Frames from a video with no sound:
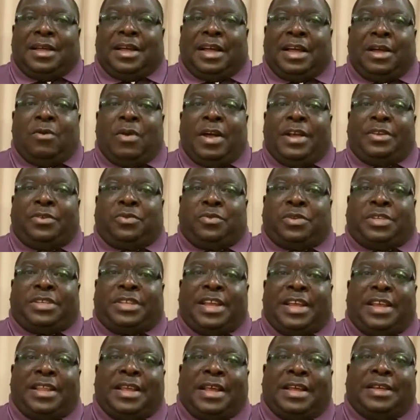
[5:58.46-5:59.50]
I want to
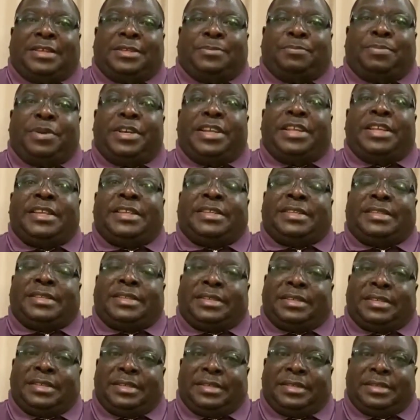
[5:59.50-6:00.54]
say that,
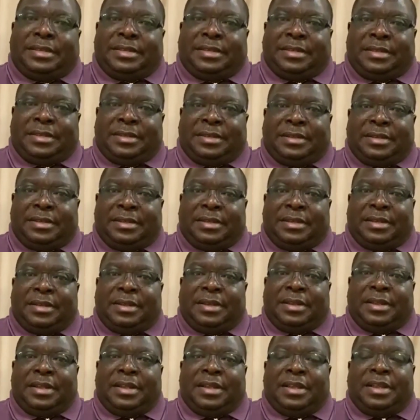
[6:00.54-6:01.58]
please,
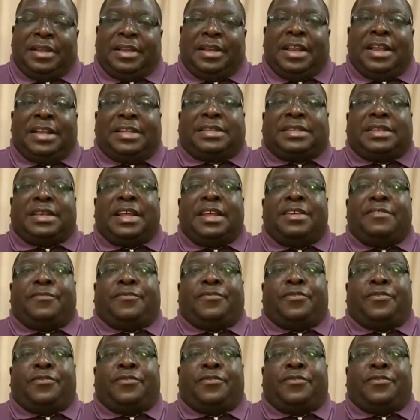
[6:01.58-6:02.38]
let's learn